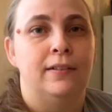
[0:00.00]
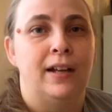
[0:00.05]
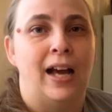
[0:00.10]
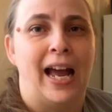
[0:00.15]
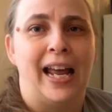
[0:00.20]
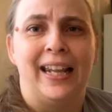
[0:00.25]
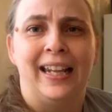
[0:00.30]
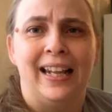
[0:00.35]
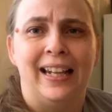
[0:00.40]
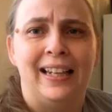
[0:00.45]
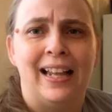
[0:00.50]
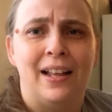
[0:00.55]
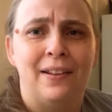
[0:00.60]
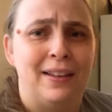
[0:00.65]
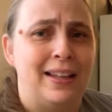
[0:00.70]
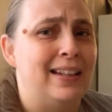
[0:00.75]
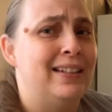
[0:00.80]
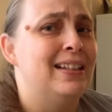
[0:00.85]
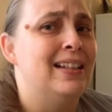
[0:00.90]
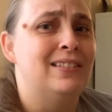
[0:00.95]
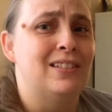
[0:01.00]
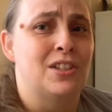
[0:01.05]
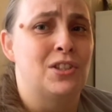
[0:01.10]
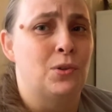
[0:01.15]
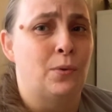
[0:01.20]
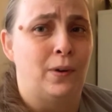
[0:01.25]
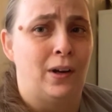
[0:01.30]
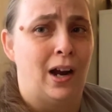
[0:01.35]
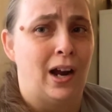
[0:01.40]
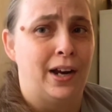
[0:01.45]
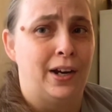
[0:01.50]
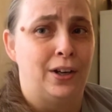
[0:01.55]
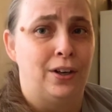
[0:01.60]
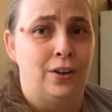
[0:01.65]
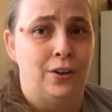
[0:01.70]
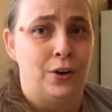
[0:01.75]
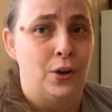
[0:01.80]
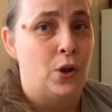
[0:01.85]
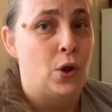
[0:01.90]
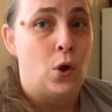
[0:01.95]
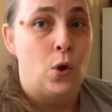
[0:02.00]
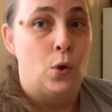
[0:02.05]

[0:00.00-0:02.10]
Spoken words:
I think that, like, that's the story I heard.